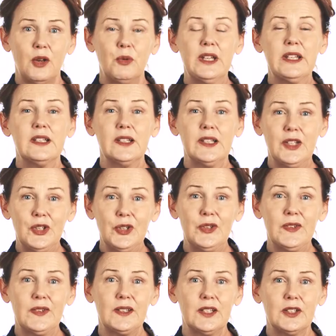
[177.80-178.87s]
We can
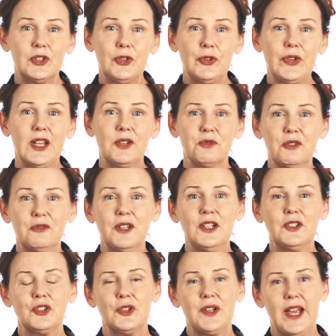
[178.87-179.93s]
learn skills and
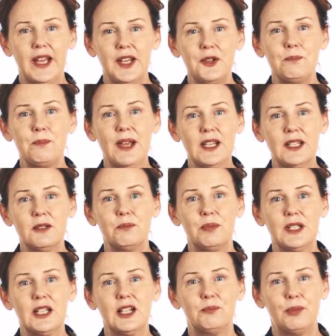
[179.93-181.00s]
reflect on how to make it
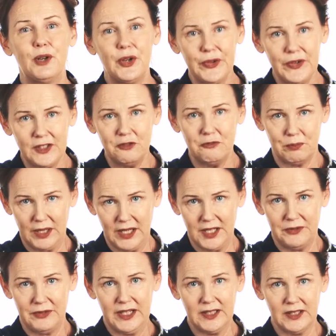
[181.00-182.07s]
be a positive part
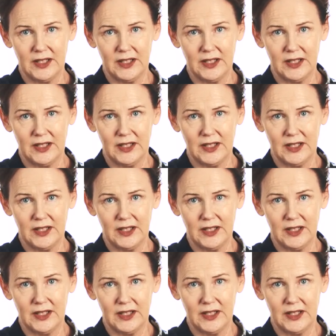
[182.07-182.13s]
of our